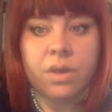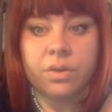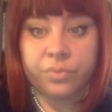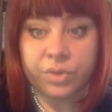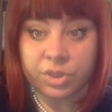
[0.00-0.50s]

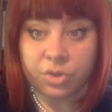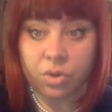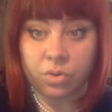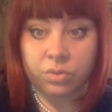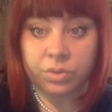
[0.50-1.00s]
Further
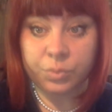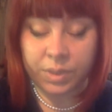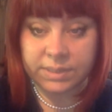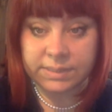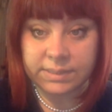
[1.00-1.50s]
on, on the
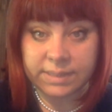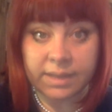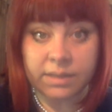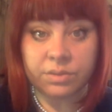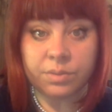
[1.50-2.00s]

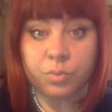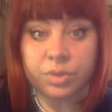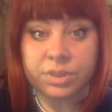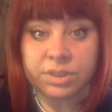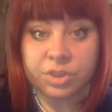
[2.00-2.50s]
22nd, the moon
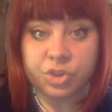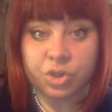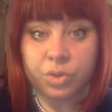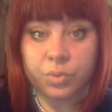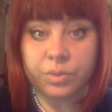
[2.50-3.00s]
is
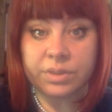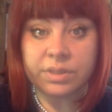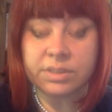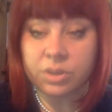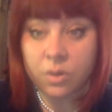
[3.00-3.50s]
conjoined with
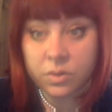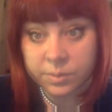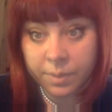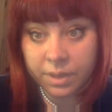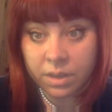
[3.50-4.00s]

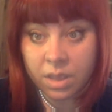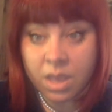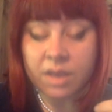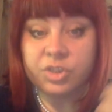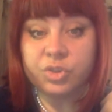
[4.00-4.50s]
Zosma,
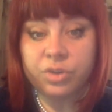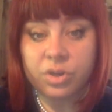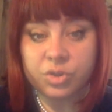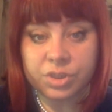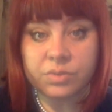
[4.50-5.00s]

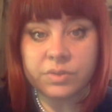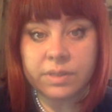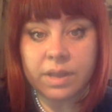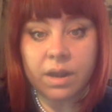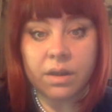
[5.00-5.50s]
astrological
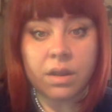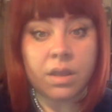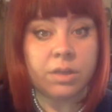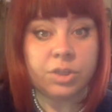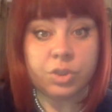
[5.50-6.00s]
star.
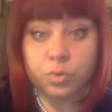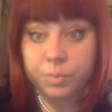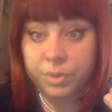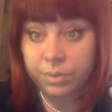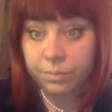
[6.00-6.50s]
This could
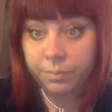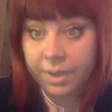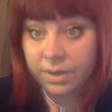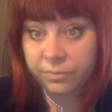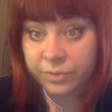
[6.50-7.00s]
be
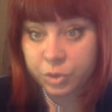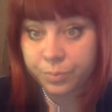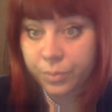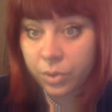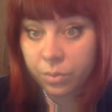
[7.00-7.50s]
beneficial,
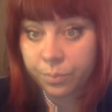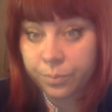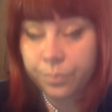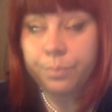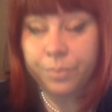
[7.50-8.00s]
pro
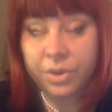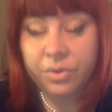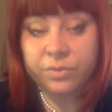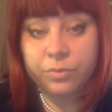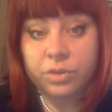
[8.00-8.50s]

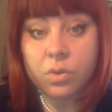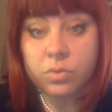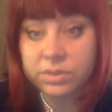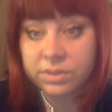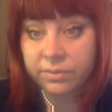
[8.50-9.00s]
period for
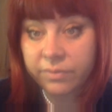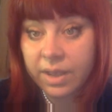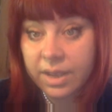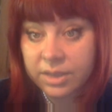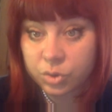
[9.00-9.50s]
those of
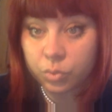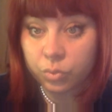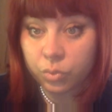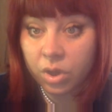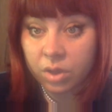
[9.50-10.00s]
us
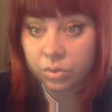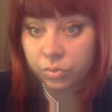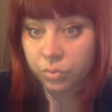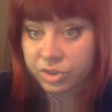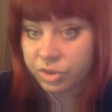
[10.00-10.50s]
who
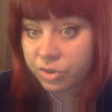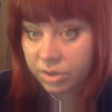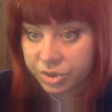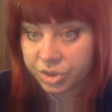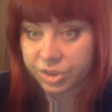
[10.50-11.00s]
do
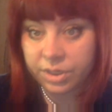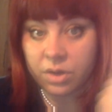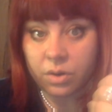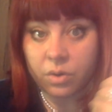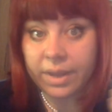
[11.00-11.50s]
astrology
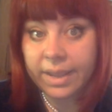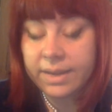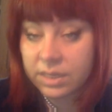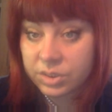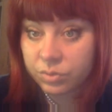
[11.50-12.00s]
or
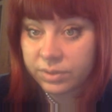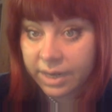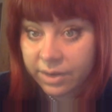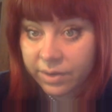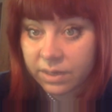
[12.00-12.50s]
any
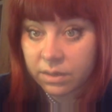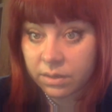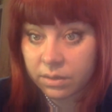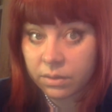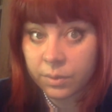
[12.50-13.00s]
esoteric
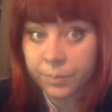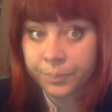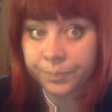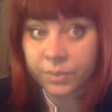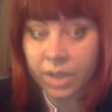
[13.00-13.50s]

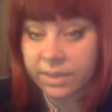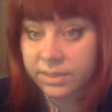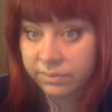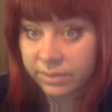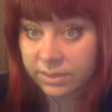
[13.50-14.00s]
um,
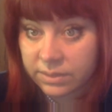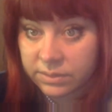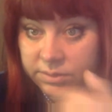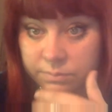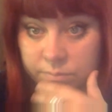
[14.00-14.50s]
activities.